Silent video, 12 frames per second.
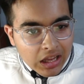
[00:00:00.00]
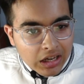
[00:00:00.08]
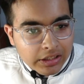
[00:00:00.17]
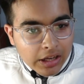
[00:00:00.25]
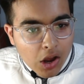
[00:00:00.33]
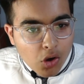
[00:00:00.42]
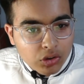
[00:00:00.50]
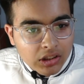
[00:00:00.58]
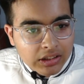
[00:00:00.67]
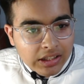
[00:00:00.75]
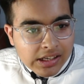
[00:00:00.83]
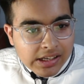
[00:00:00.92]
Now the
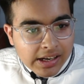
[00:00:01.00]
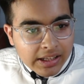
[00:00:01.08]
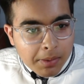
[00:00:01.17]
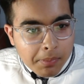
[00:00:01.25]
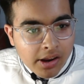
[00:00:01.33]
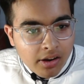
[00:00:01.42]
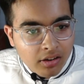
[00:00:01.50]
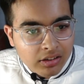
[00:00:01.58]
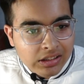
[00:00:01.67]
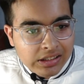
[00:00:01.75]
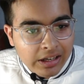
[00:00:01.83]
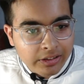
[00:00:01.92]
king can come here,
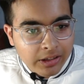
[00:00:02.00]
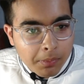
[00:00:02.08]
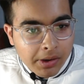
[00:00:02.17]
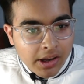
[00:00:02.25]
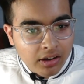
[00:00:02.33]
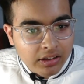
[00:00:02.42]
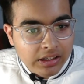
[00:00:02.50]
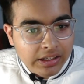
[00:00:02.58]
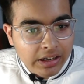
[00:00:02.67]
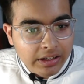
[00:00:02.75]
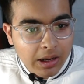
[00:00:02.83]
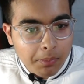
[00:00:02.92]
king can come here, king
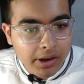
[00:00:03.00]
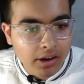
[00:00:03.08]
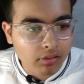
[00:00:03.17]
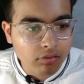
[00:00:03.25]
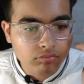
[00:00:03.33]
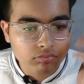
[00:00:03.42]
can come here.